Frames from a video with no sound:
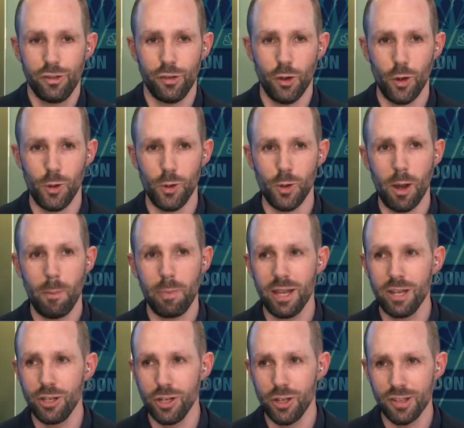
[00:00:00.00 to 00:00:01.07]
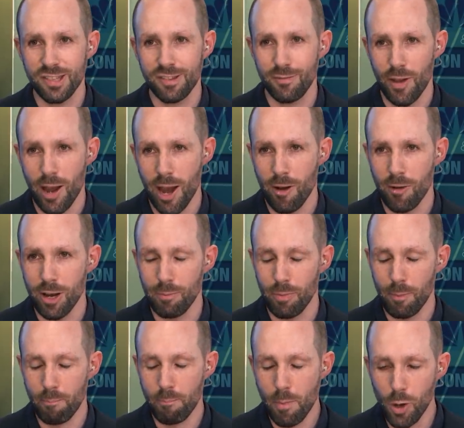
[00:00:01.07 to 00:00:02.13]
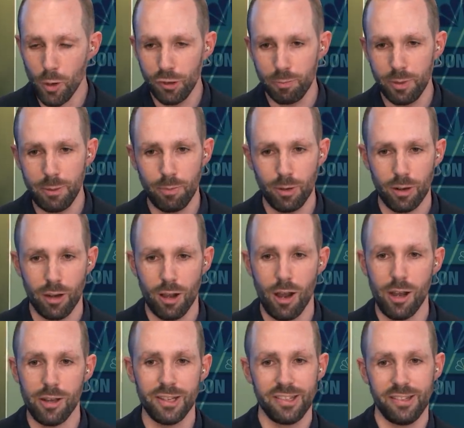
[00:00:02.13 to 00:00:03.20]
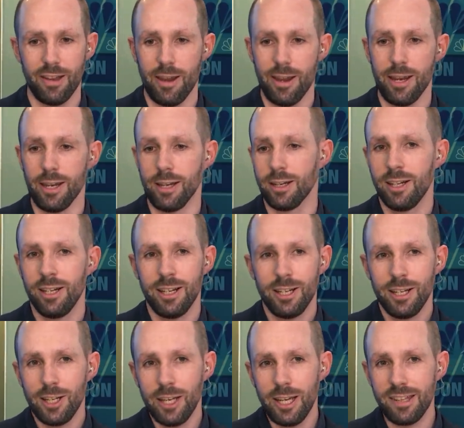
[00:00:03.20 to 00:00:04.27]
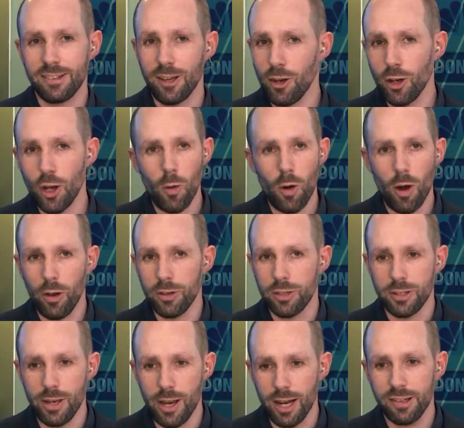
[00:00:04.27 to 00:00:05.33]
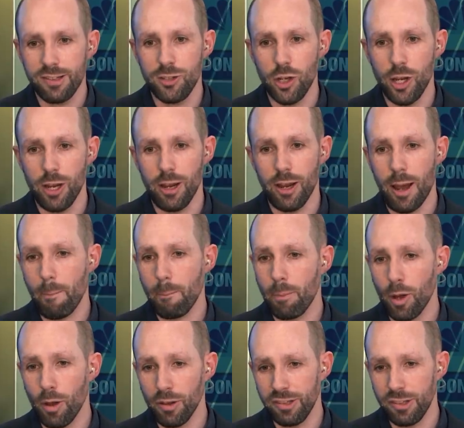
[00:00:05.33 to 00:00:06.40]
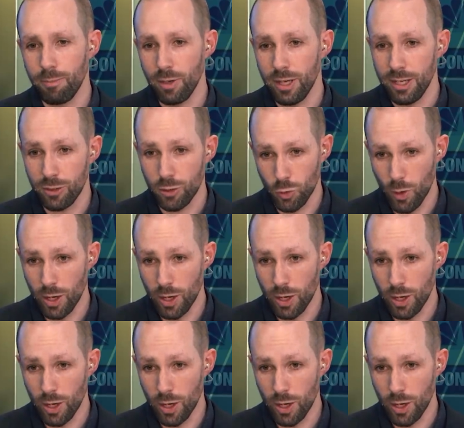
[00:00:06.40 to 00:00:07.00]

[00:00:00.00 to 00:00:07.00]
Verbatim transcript: So opinions vary, but most people are kind of saying it's go on to next year and possibly